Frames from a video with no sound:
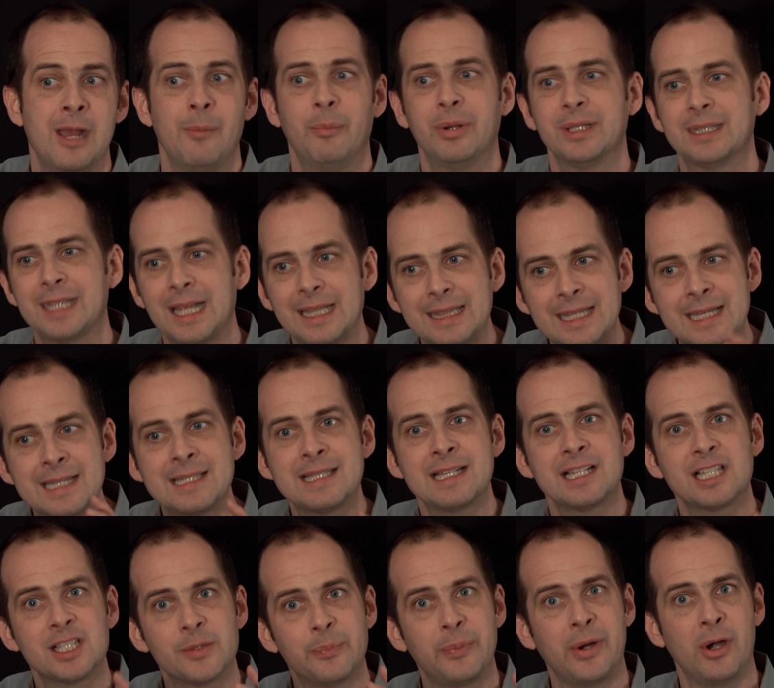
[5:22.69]
but that this
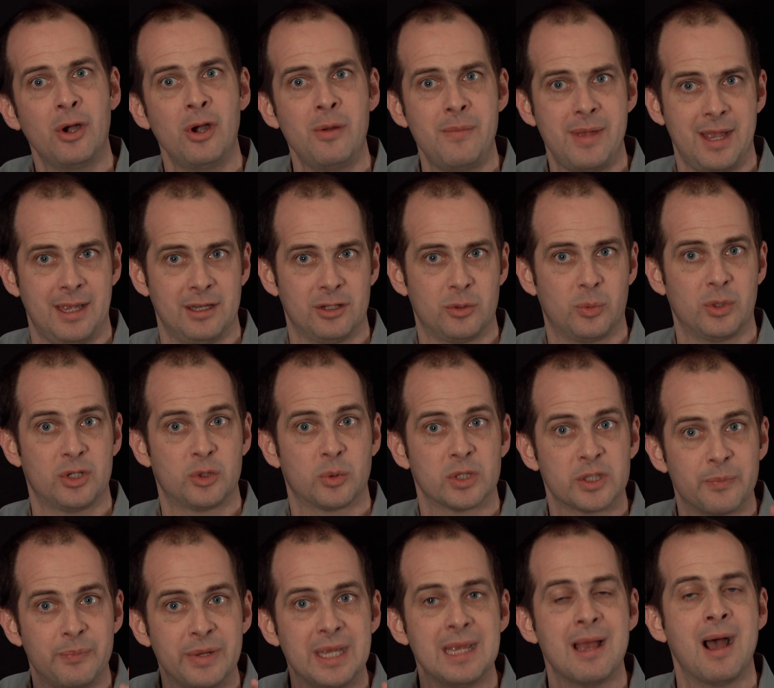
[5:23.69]
experiment, which
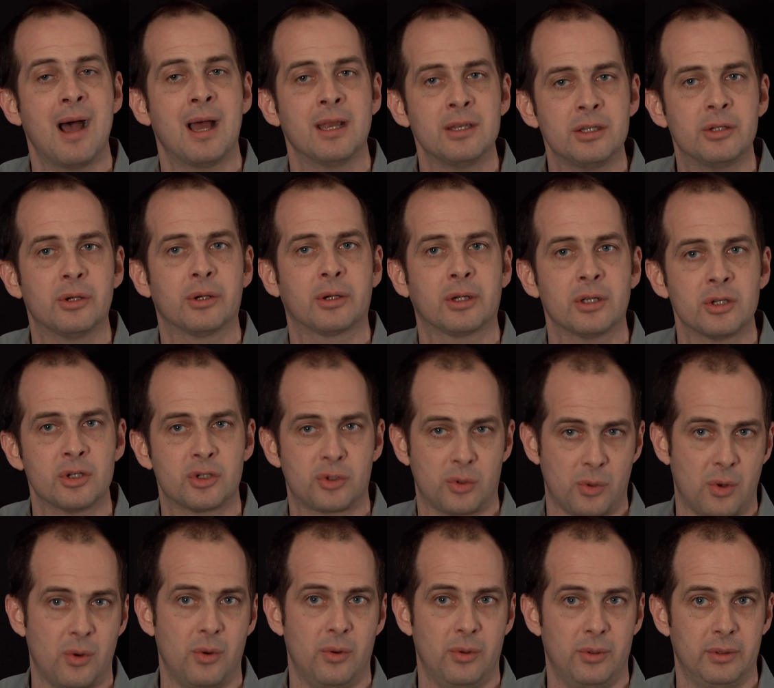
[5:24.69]
was beyond your
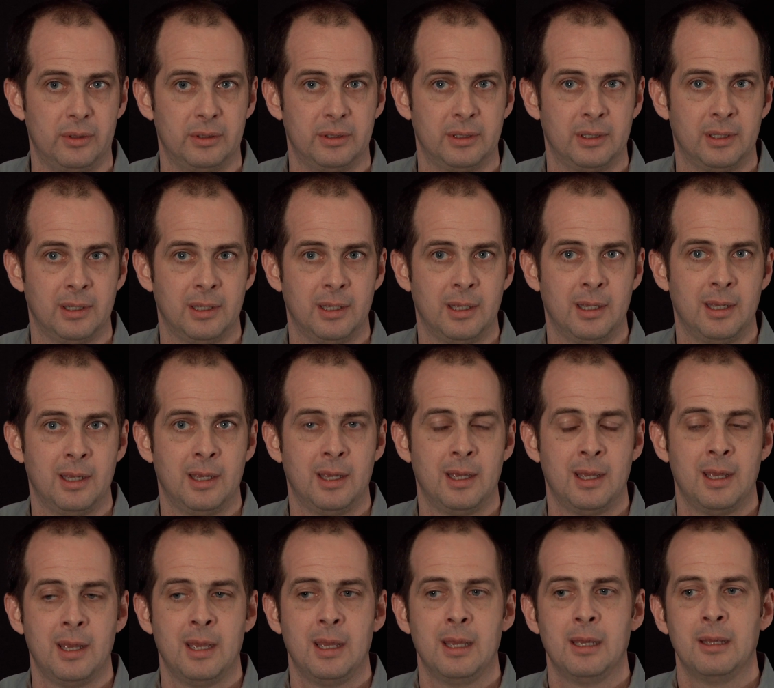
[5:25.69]
control,
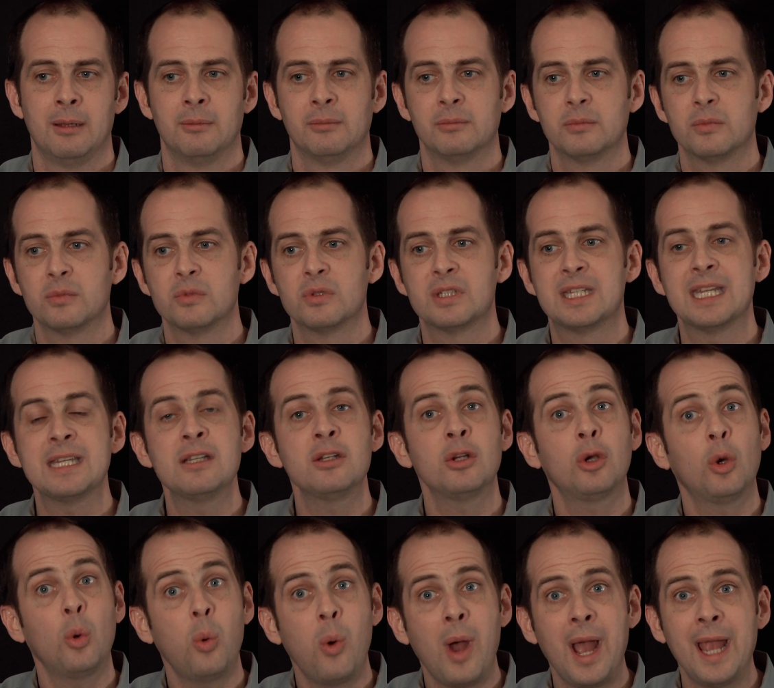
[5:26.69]

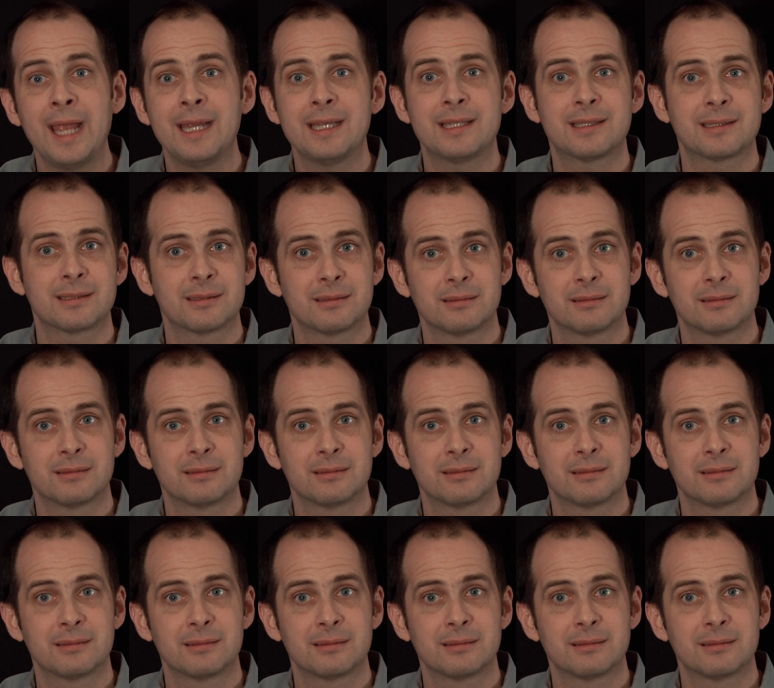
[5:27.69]
didn't quite